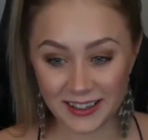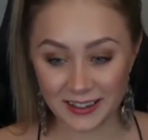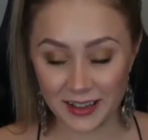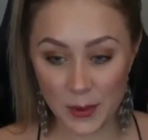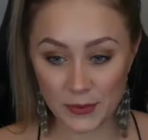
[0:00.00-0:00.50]

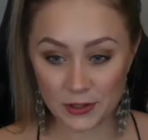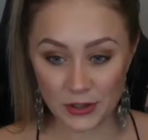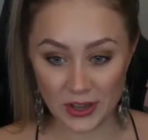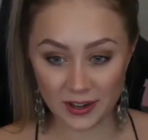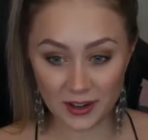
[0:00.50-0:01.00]
Happy New
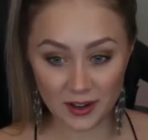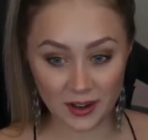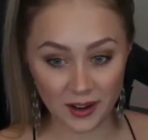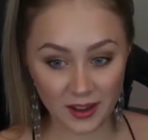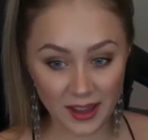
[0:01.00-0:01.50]
Year.
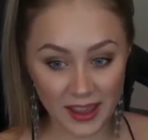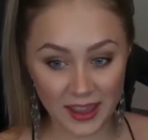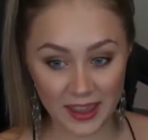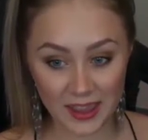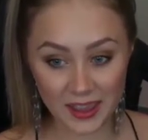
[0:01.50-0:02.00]

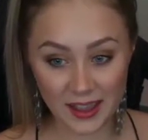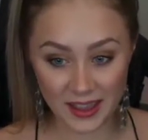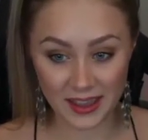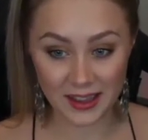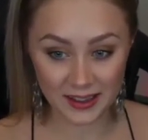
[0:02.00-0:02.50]
Hey,
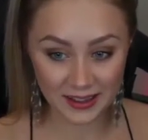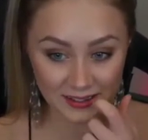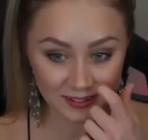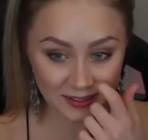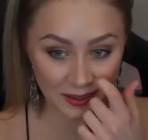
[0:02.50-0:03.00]
hey
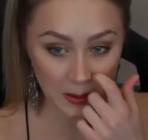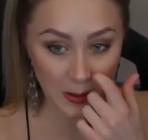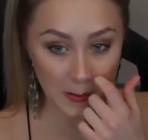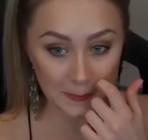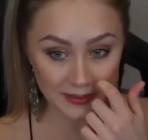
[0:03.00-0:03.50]
again.
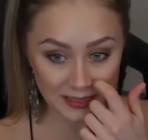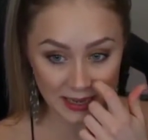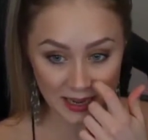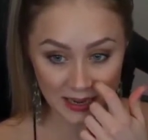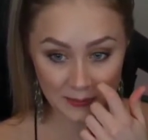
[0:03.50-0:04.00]

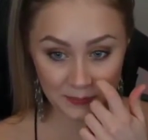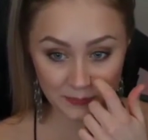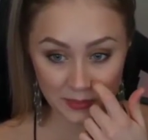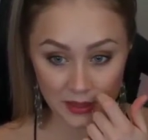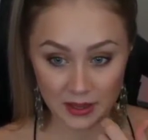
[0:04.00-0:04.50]
Mashallah.
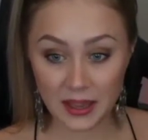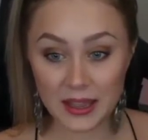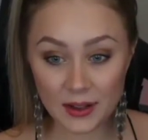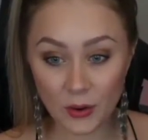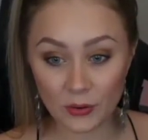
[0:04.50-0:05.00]

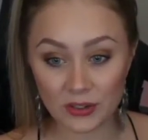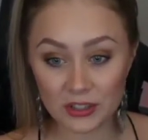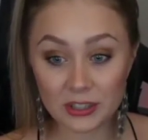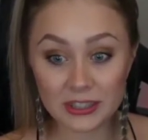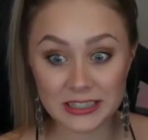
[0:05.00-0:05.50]
Hey,
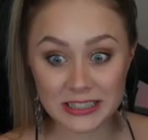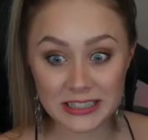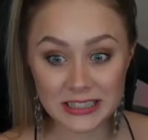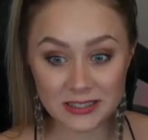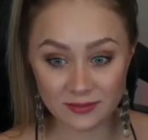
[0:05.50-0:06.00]

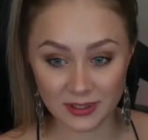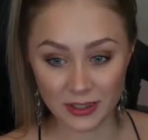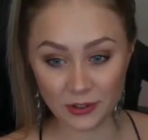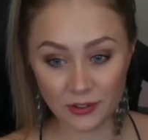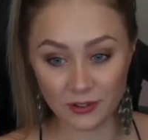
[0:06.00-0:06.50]
Oversleep.
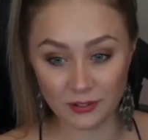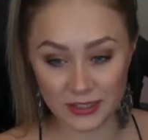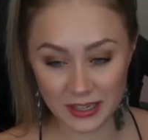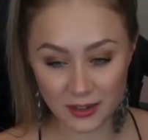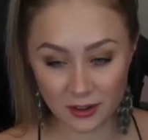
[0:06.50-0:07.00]
Hello,
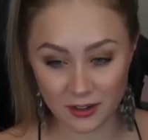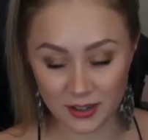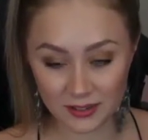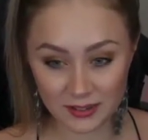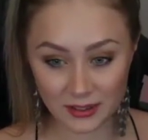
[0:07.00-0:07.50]
Jay
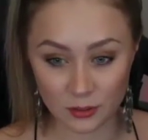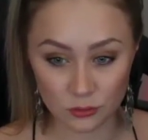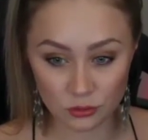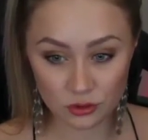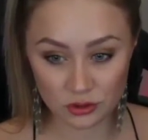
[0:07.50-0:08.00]
Cardis. Hello,
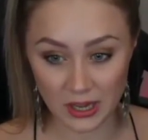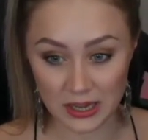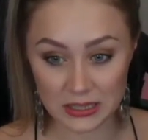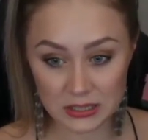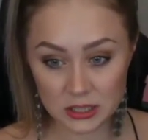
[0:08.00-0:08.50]

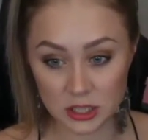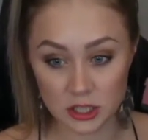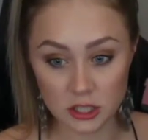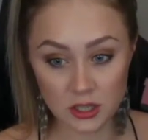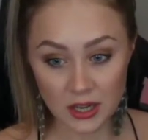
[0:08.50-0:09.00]

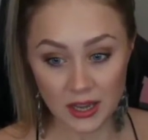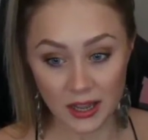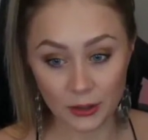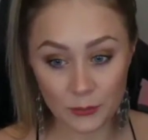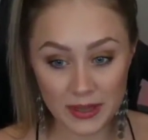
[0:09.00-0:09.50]
Skyly.
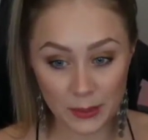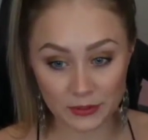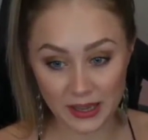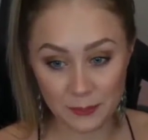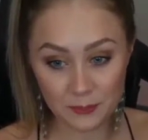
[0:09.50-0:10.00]
Hello, Mika.
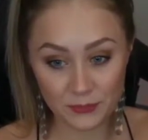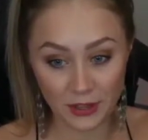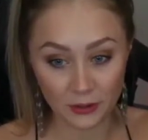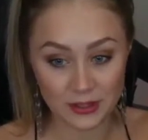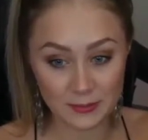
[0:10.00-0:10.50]
What's up?
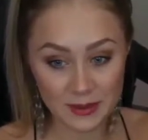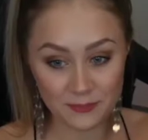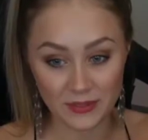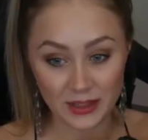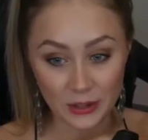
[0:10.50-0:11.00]
Hello, Jimmy.
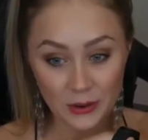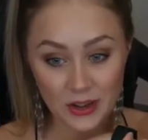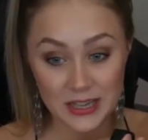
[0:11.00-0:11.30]
Hello.